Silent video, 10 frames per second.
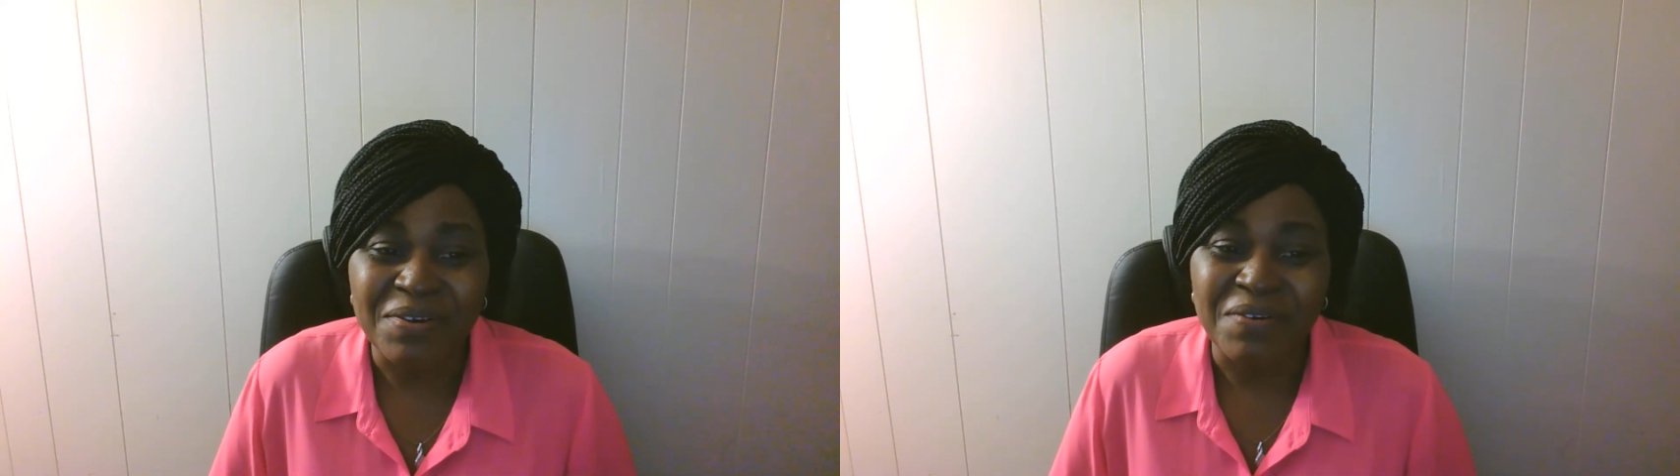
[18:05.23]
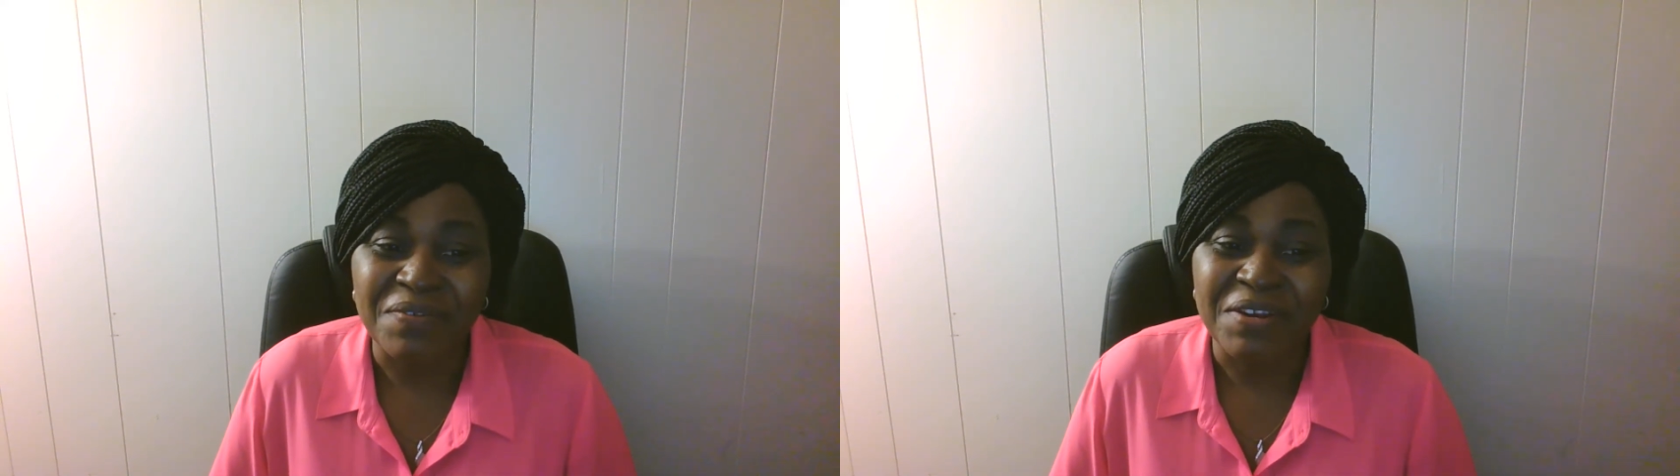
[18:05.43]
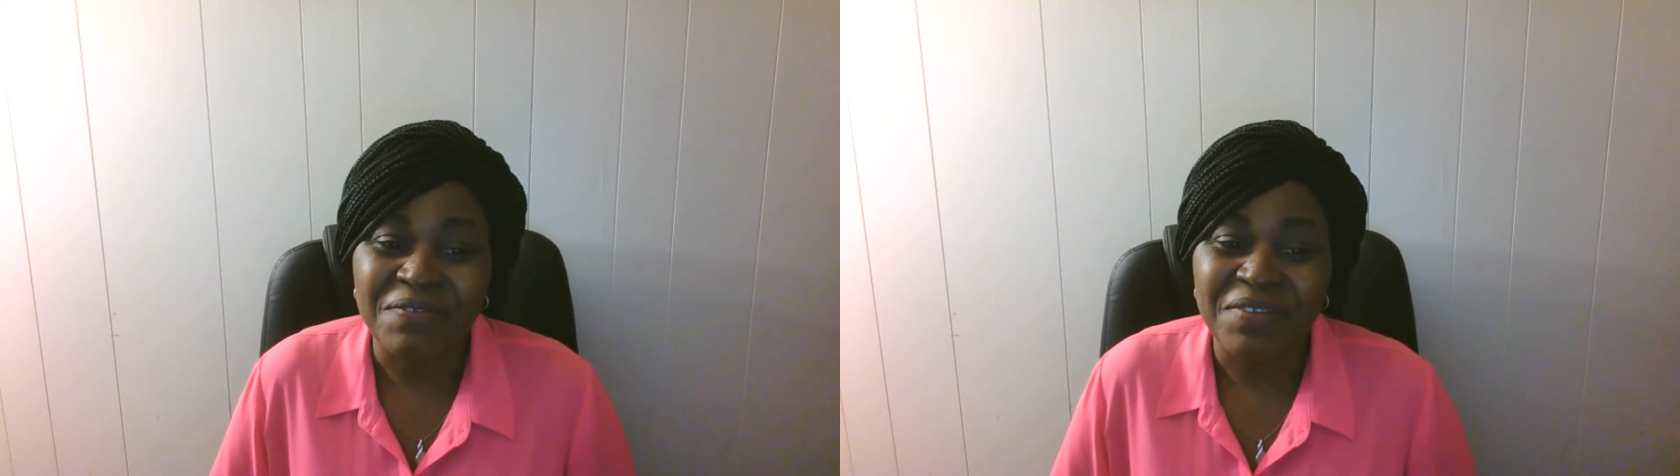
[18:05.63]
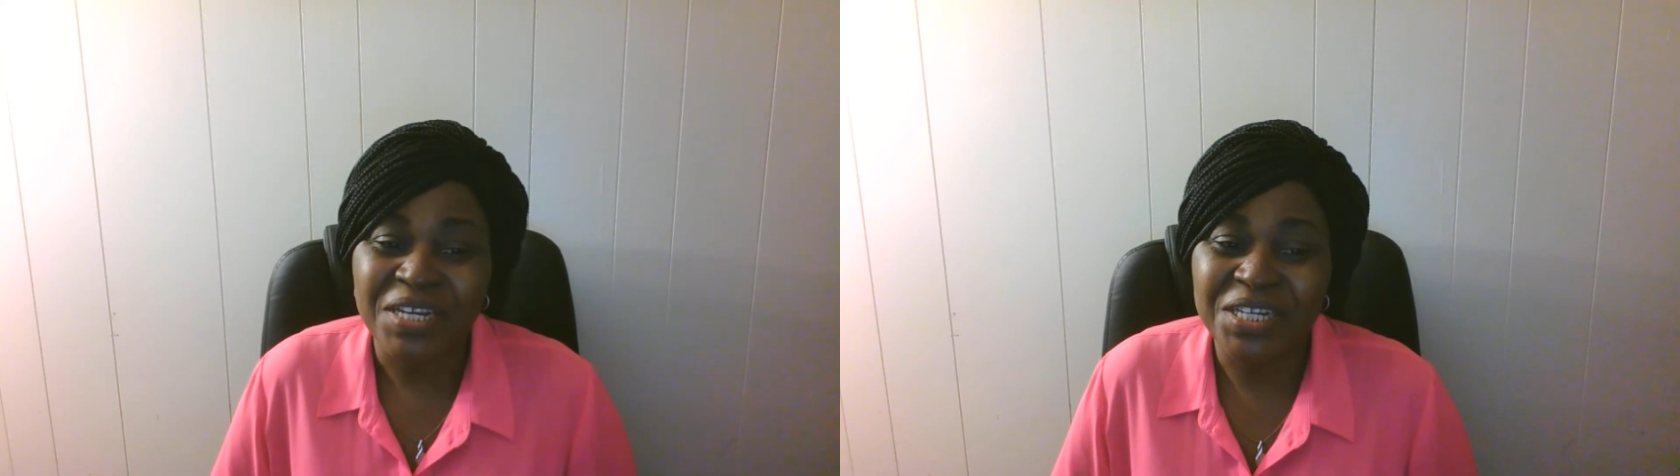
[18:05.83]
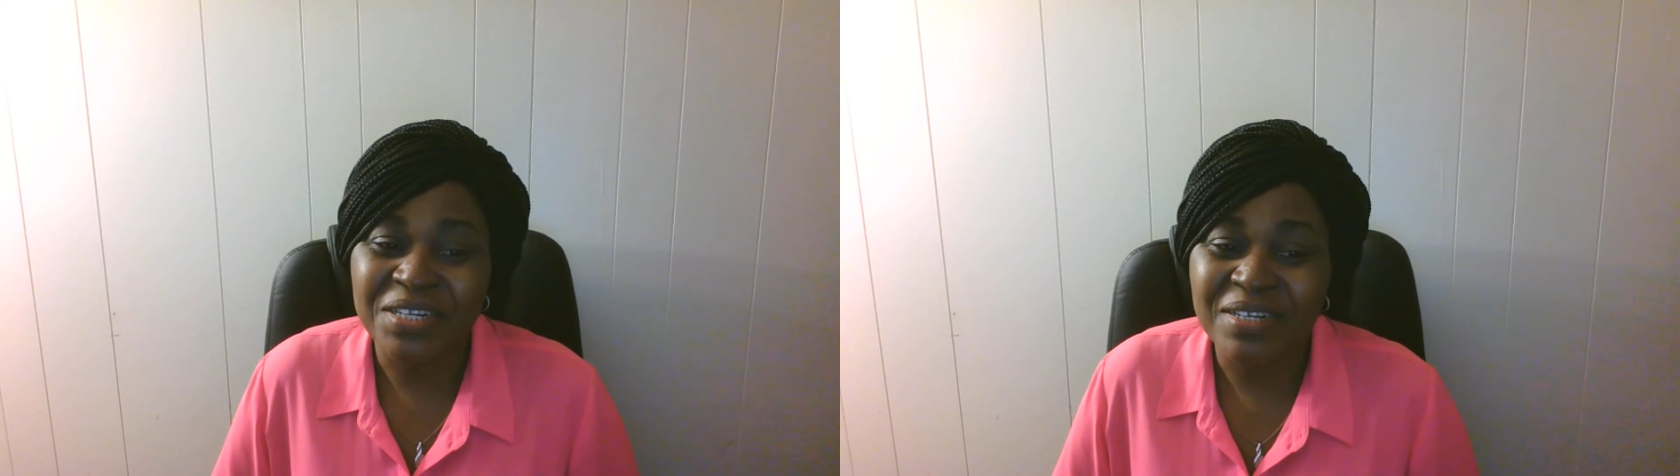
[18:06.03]
of
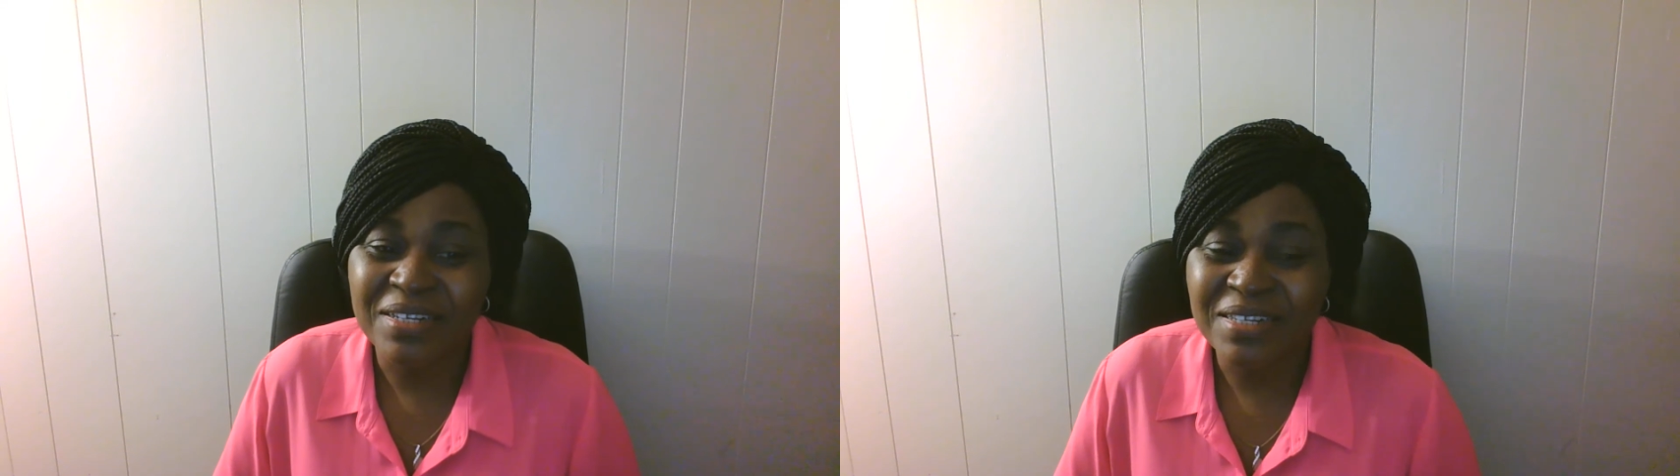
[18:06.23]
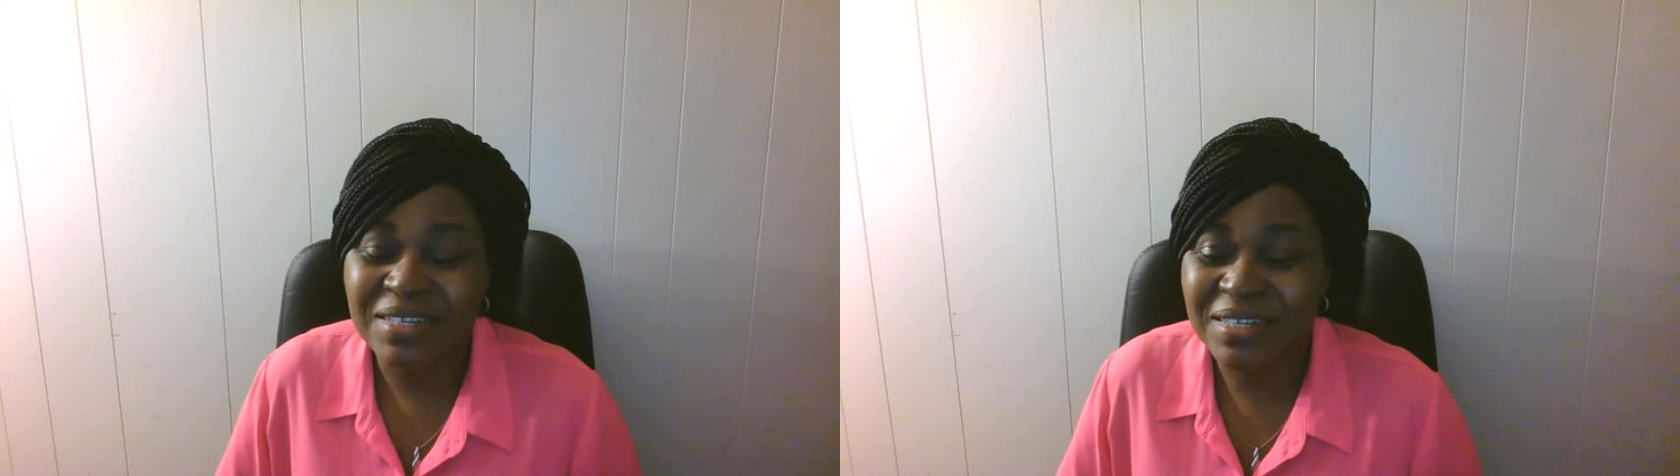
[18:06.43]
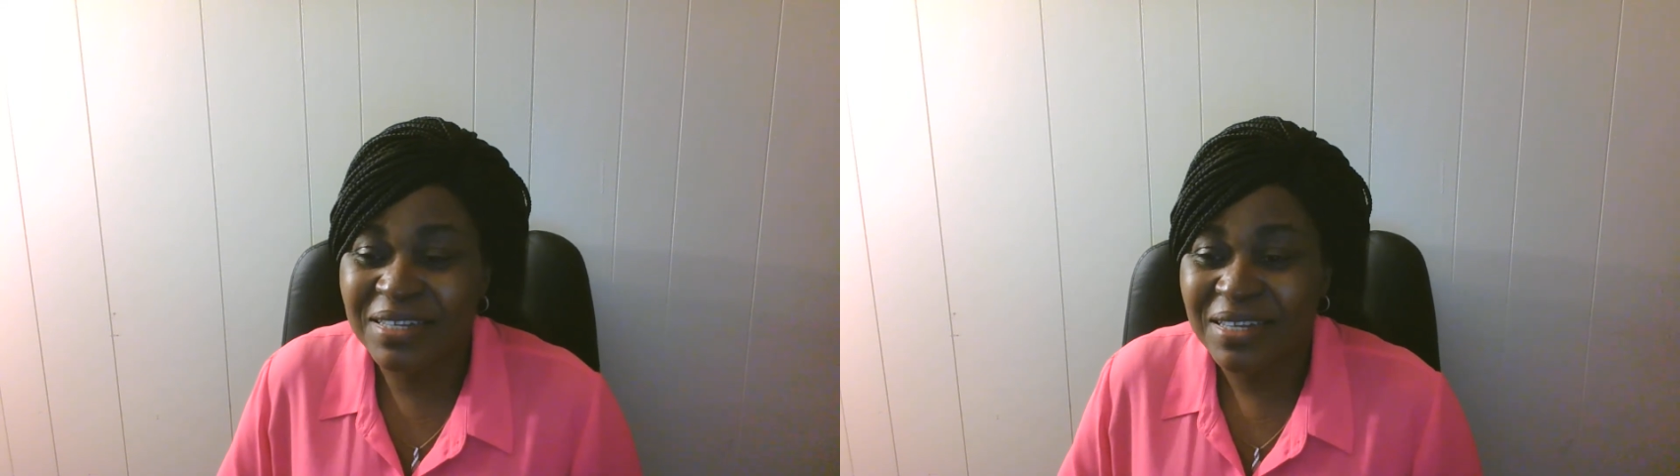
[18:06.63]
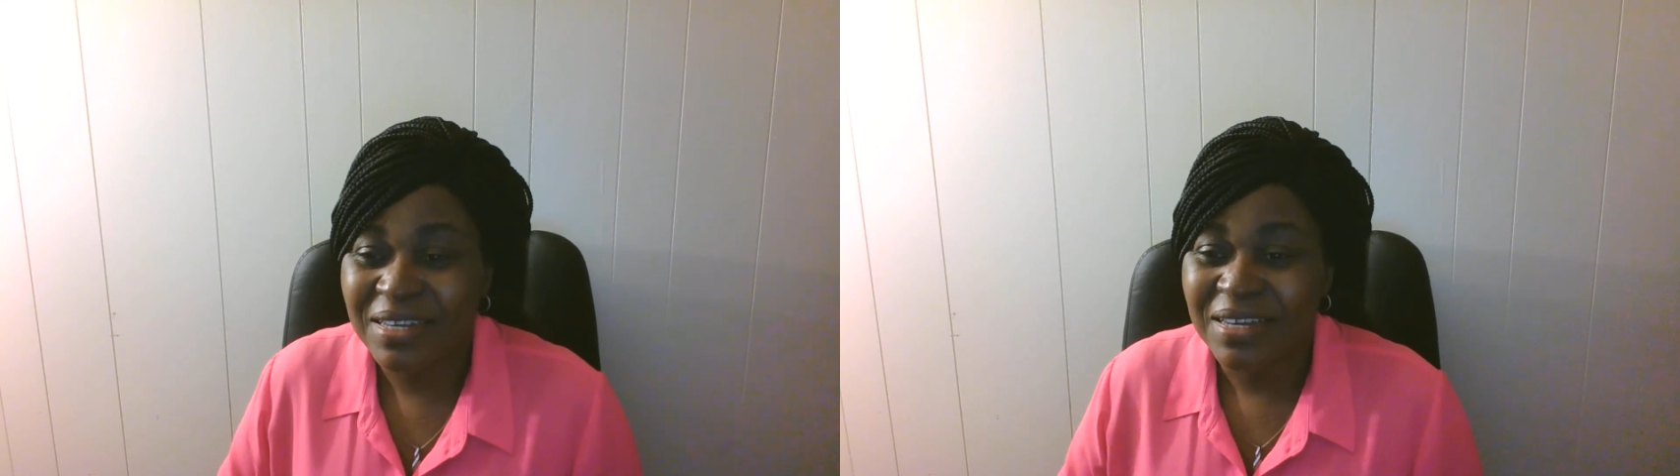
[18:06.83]
infections